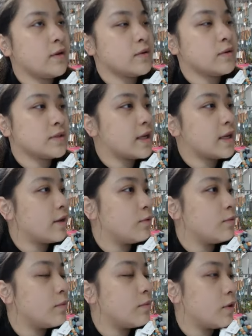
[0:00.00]
will send you
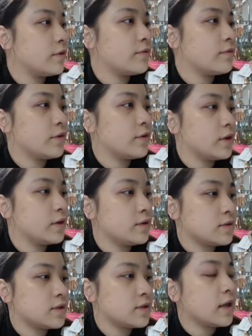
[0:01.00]
more
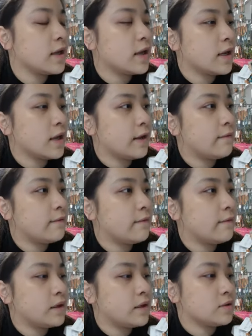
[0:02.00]
photos and
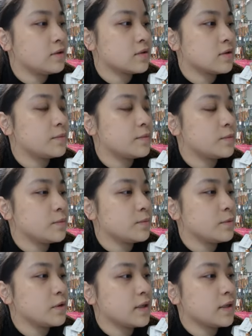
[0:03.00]
videos of the
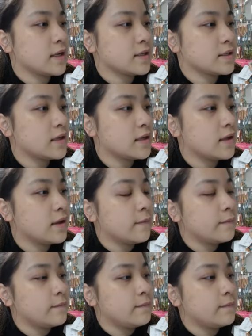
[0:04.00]
products.
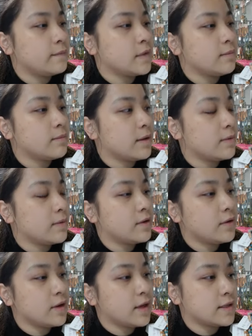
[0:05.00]
Maybe
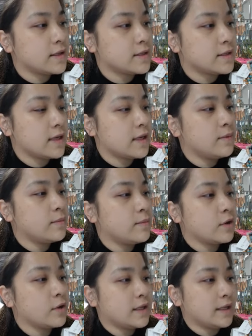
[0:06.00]
you can see the
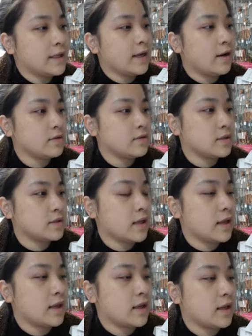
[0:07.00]
more details
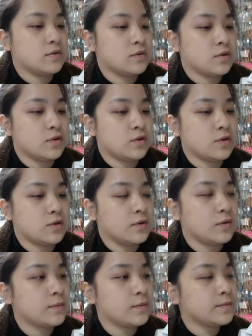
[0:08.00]
and to
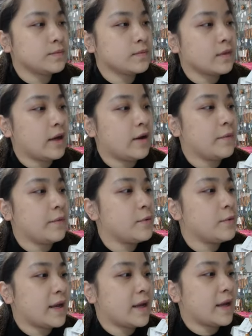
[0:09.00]
help you
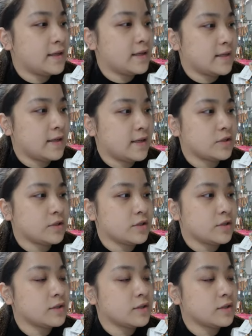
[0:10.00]
make decision.